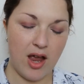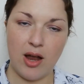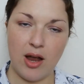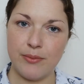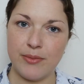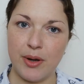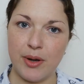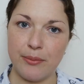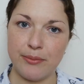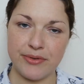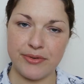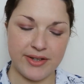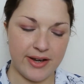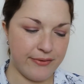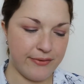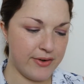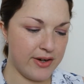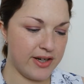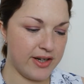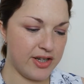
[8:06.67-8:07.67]
I'm
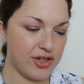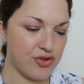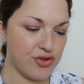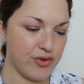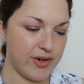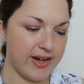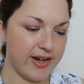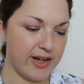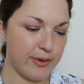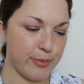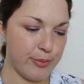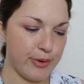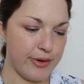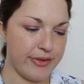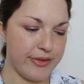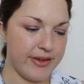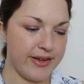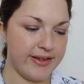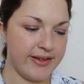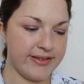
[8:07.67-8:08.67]
definitely intrigued by
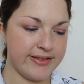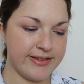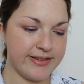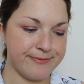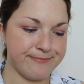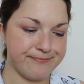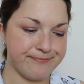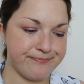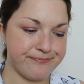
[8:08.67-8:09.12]
this.